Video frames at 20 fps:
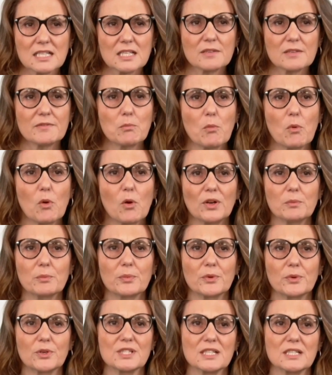is even more
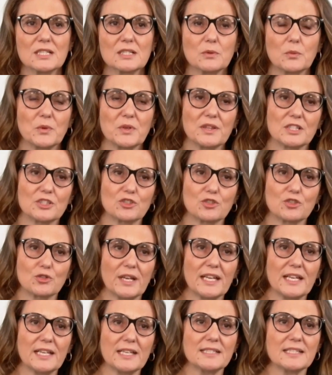important with the
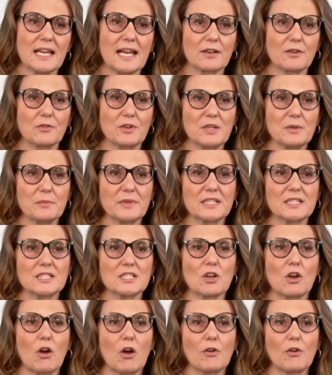trade
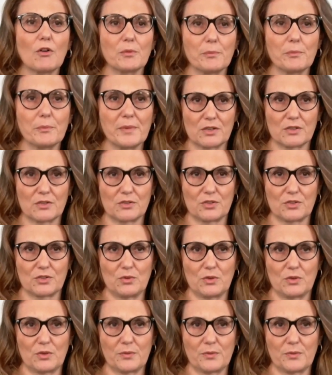agreement of Mercosur.